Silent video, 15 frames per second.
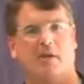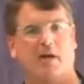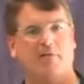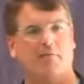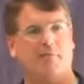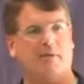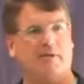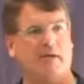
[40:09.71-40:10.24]
the
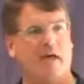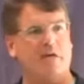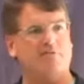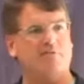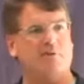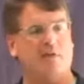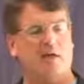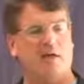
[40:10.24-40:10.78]
government
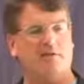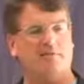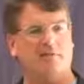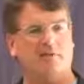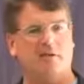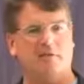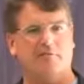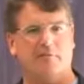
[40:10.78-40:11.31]
nationalized
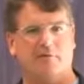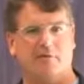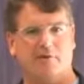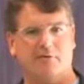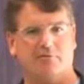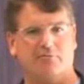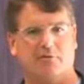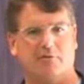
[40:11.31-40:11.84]
the telephone
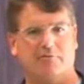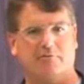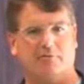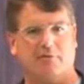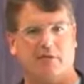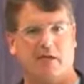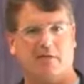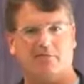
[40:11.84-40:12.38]
industry
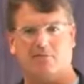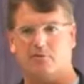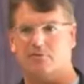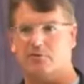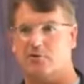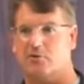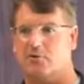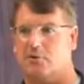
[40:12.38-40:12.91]
for national
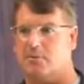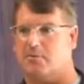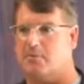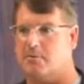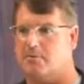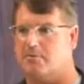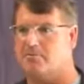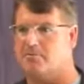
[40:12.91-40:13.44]
security
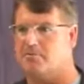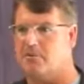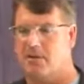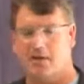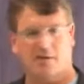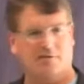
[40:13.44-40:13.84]
purposes.